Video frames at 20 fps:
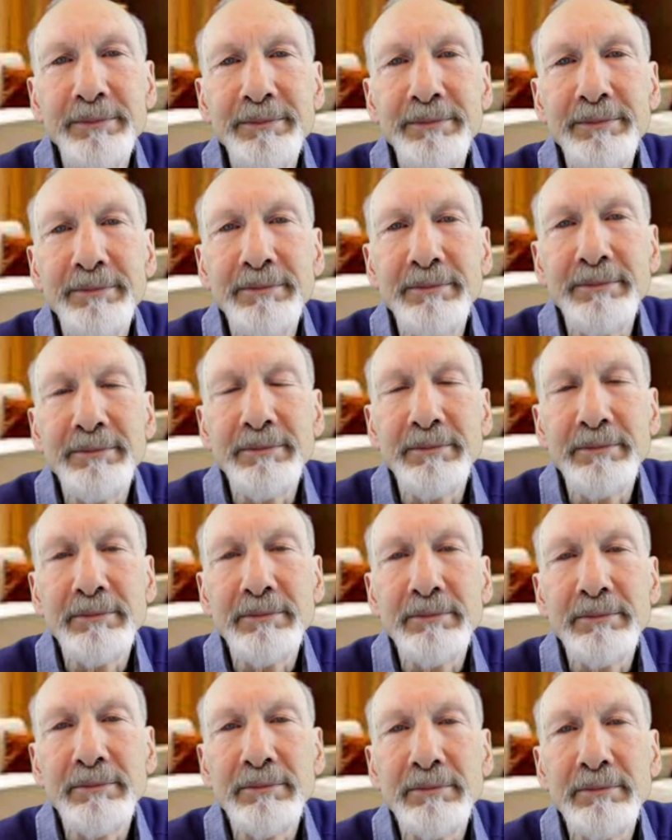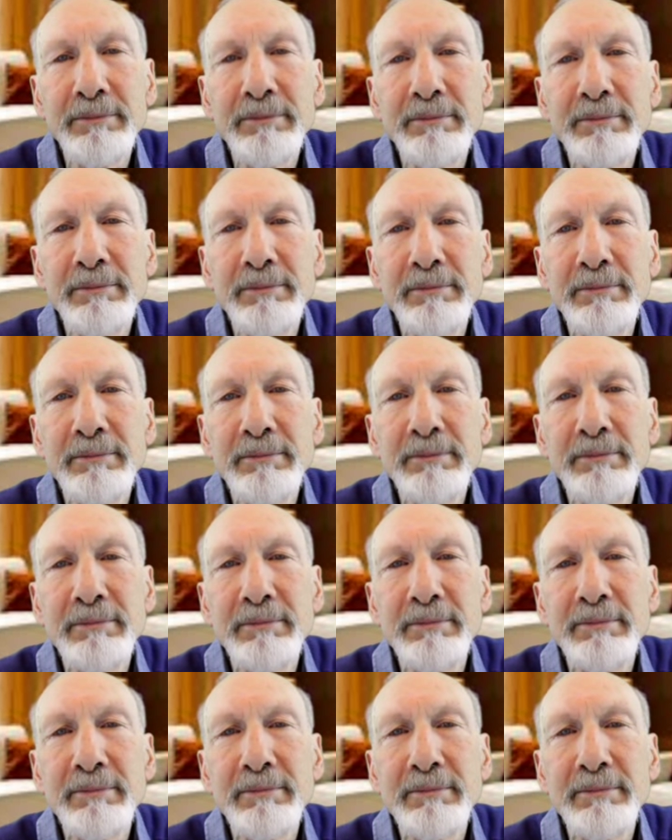
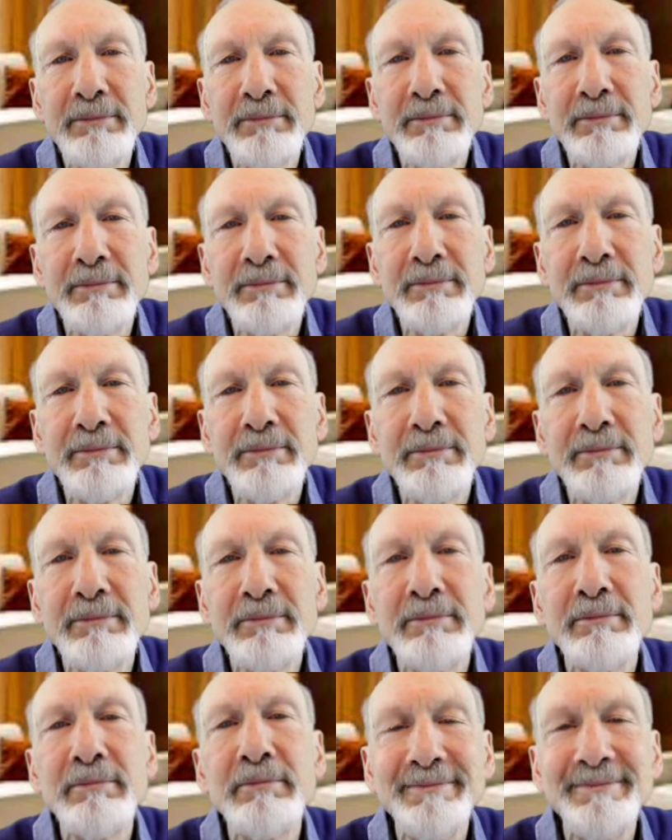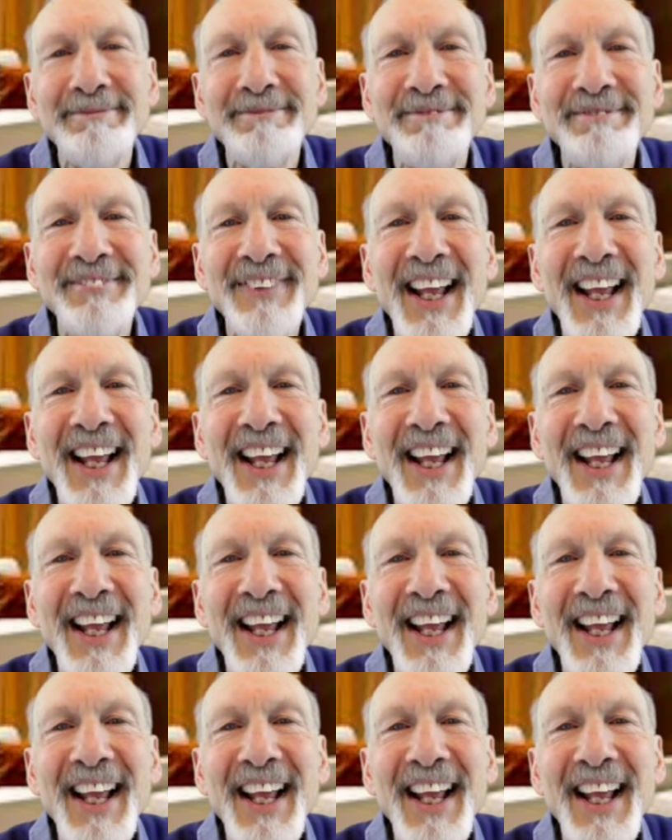(silence)